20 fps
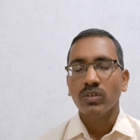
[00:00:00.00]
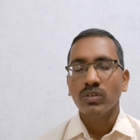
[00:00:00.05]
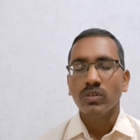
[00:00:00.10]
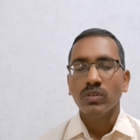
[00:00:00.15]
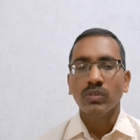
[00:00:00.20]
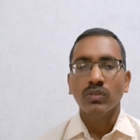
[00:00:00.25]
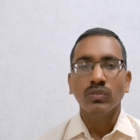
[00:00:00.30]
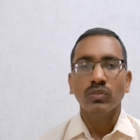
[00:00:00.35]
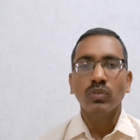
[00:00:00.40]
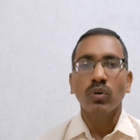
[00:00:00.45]

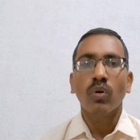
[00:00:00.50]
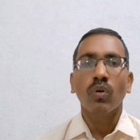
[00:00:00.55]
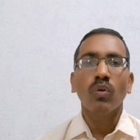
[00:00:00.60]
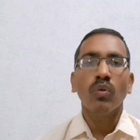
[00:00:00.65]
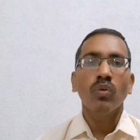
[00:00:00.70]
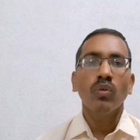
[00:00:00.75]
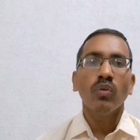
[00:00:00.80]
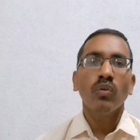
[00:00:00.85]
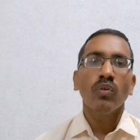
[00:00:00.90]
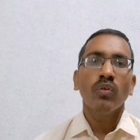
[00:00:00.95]

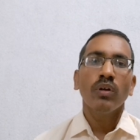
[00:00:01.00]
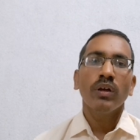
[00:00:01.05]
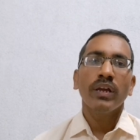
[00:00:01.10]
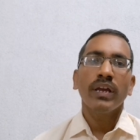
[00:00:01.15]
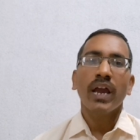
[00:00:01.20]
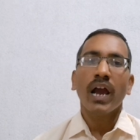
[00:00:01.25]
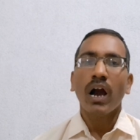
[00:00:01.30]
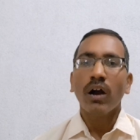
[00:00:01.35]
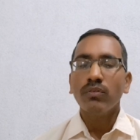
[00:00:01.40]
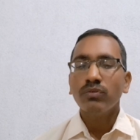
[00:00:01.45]
So you
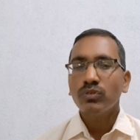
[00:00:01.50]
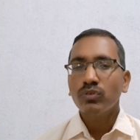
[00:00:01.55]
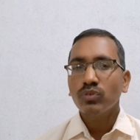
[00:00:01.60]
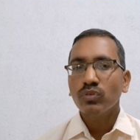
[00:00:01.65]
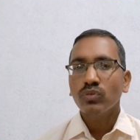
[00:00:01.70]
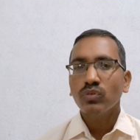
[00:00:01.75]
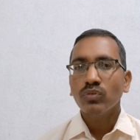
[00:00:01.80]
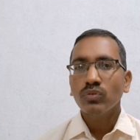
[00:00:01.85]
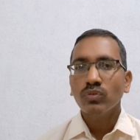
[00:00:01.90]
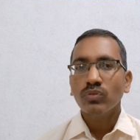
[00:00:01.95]
have
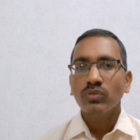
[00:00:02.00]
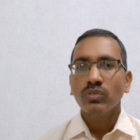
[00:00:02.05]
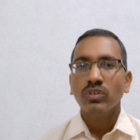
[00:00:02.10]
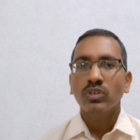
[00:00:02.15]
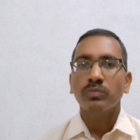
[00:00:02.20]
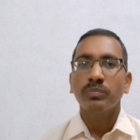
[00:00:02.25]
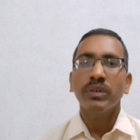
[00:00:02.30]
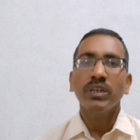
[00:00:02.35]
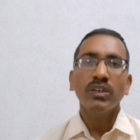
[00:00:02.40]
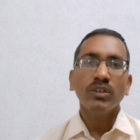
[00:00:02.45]
to
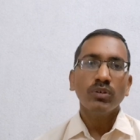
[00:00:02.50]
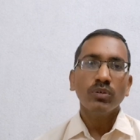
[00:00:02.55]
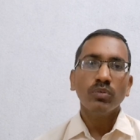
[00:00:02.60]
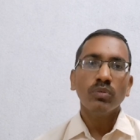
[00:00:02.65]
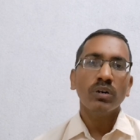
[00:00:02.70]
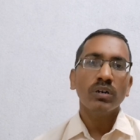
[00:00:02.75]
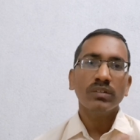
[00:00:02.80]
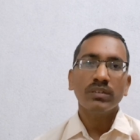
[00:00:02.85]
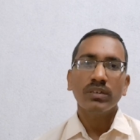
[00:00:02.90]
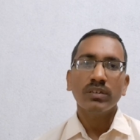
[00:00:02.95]
speak to
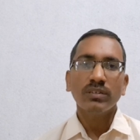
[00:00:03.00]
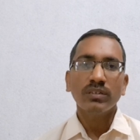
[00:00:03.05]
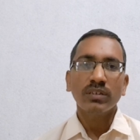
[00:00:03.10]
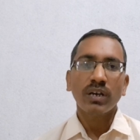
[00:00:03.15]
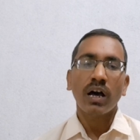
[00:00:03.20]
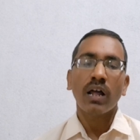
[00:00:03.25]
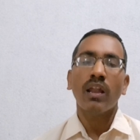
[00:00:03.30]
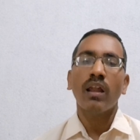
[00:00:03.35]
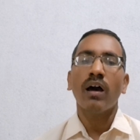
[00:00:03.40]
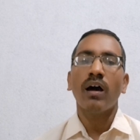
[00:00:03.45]
others a
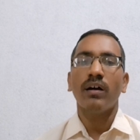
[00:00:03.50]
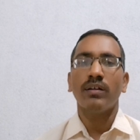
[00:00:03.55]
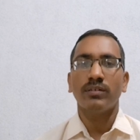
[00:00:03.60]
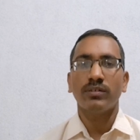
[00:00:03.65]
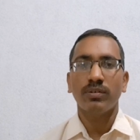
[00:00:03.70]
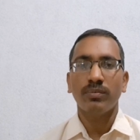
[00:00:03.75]
lot.